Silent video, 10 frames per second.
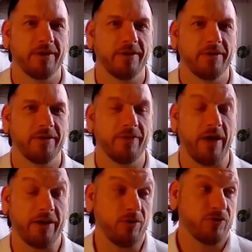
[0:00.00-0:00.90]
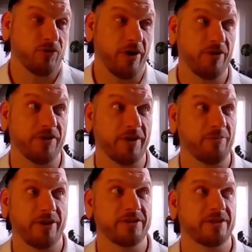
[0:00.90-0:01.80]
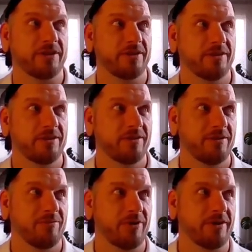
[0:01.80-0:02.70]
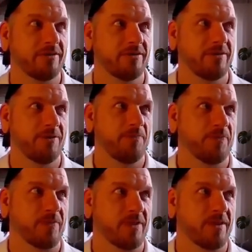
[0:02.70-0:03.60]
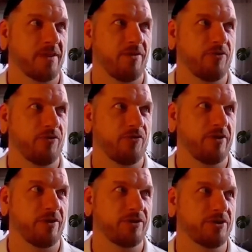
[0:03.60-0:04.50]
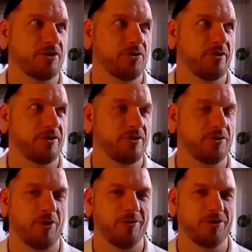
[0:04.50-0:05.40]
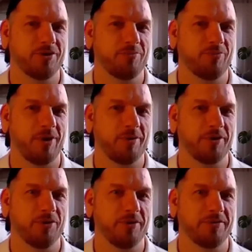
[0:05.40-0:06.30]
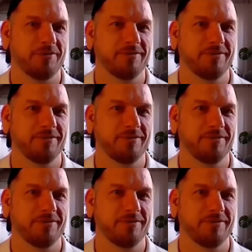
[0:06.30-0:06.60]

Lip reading: And that goes for everything, basically. But if you feel you should do it, you should probably do it.